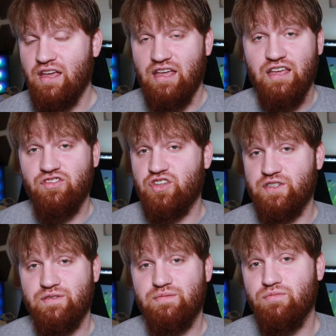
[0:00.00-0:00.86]
It
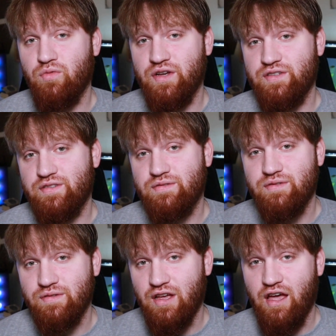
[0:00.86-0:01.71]
just was
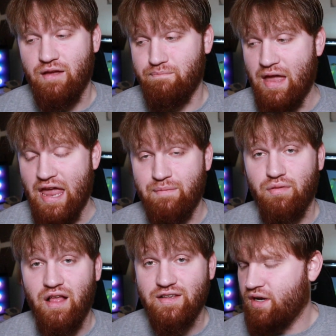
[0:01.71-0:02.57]
uh, a
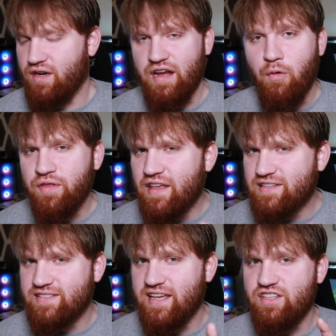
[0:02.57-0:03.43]
plus. Now with that
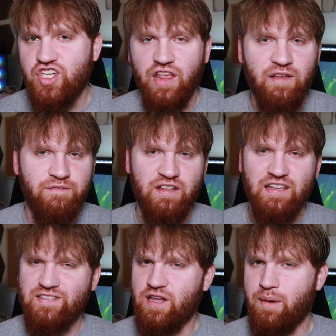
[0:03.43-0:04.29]
said, Jellyfin
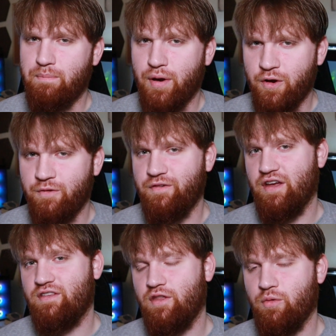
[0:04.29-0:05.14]
is not
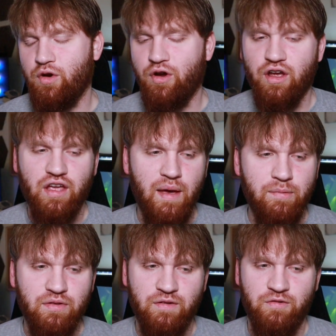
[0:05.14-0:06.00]
perfect. There were a
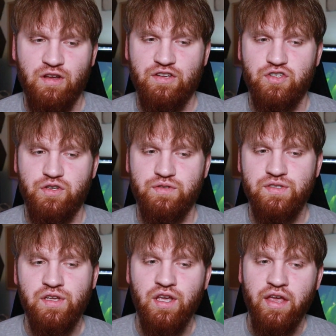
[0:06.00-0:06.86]
couple different
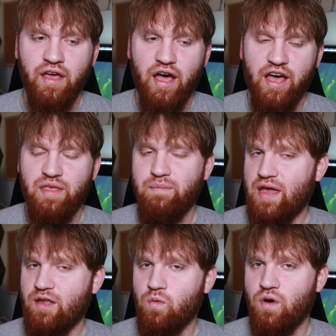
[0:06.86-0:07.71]
issues. Uh, the
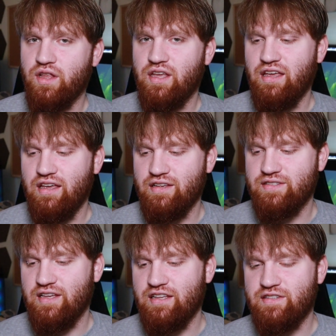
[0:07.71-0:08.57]
main one
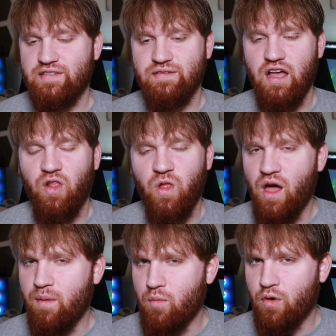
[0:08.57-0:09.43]
is it's a
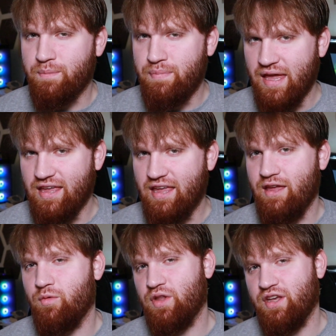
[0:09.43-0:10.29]
lot more
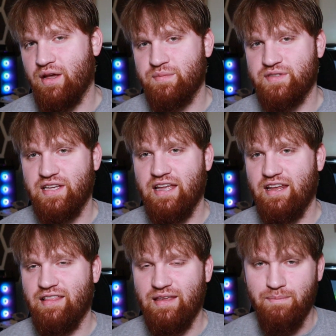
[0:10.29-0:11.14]
picky when it comes to
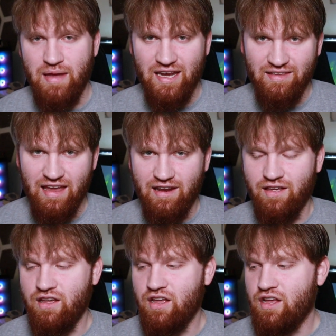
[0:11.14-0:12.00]
getting the
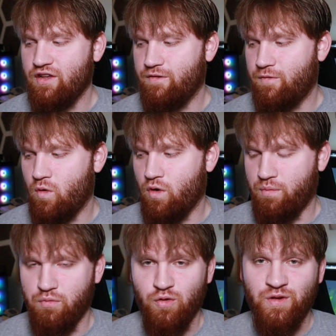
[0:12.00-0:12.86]
metadata for
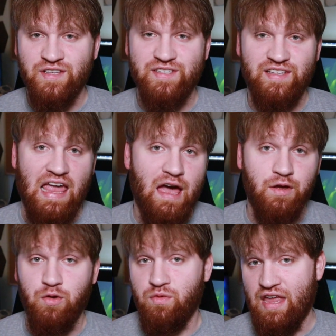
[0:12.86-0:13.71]
movies and how
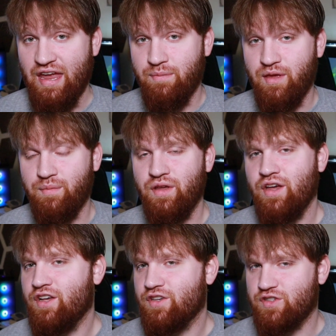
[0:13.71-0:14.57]
you name them.
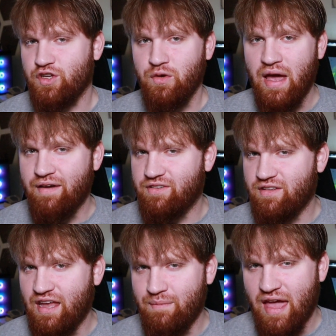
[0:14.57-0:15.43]
So you have to
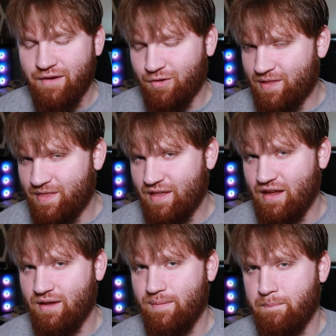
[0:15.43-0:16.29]
name
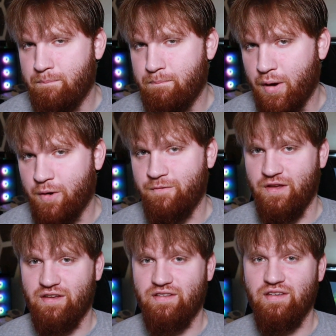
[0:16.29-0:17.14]
everything
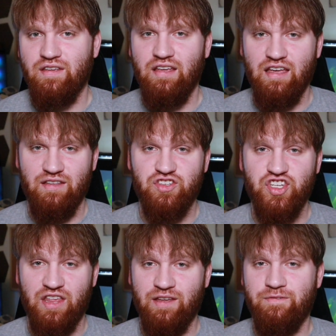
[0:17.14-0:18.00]
perfect in
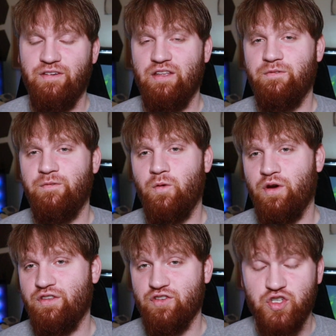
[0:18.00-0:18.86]
Jellyfin for
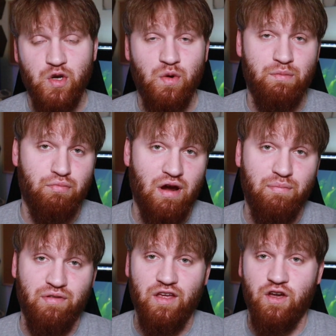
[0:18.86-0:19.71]
it to show up
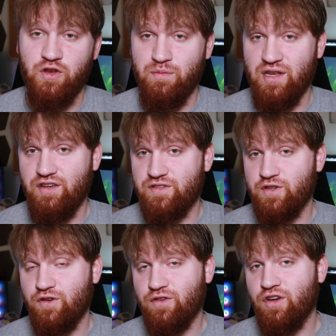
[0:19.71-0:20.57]
properly on your media
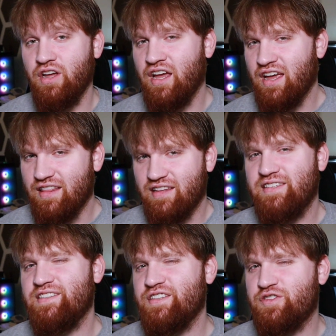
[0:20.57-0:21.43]
server. This
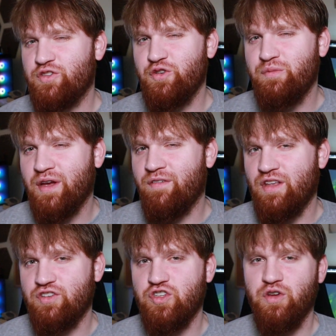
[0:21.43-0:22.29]
isn't too big of an
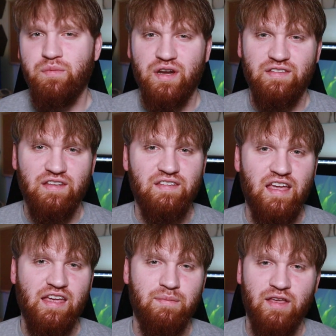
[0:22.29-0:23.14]
issue, but it did
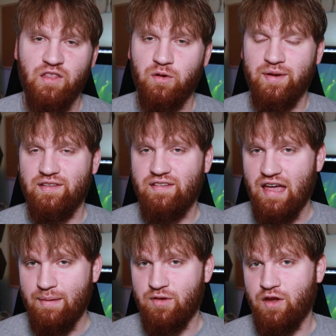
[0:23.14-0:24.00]
take me a little bit of
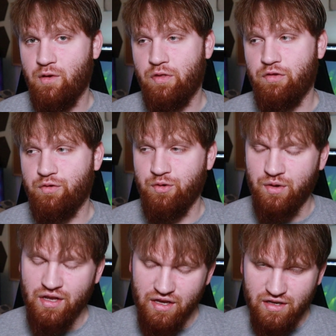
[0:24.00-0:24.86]
time to go through
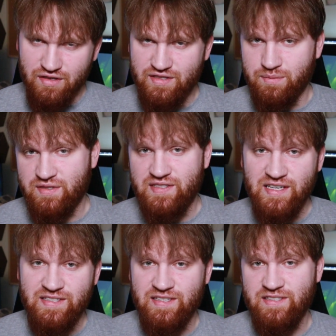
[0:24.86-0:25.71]
some
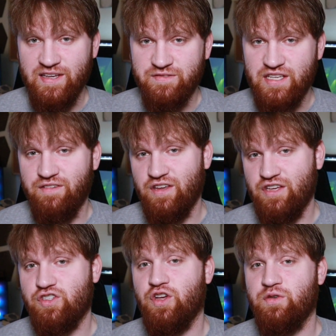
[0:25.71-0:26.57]
seasons of TV
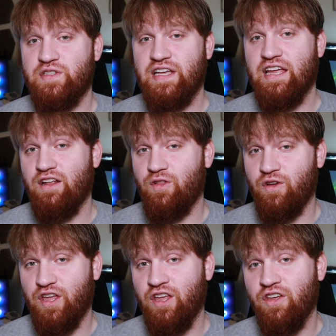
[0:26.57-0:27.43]
shows to get it
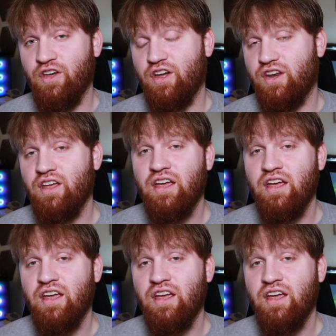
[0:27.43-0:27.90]
looking good.